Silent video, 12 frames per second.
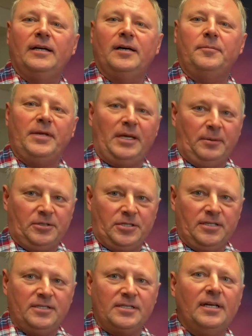
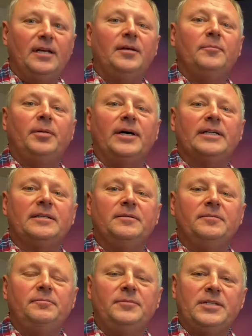images, but
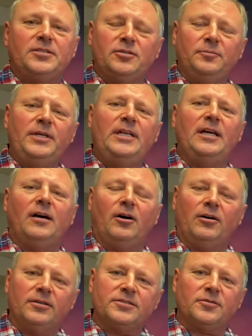digital media
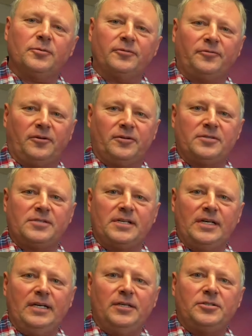also refers
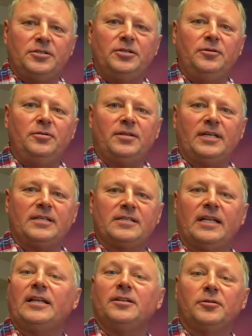to things
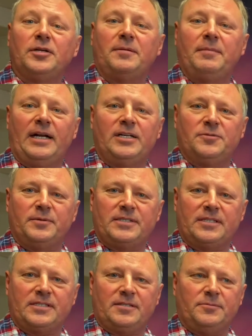like learning management
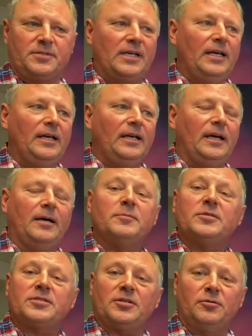systems,
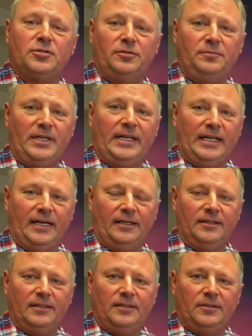social media,
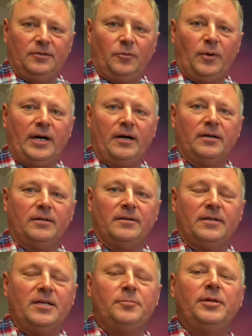where
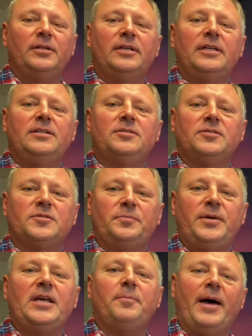the ability to
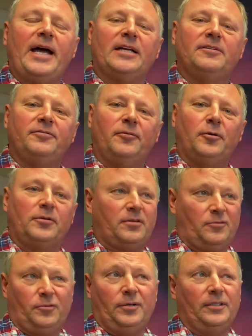speak back and forth
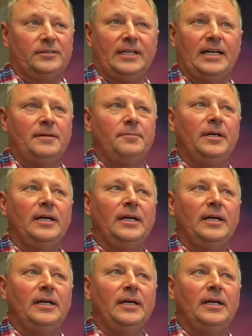real time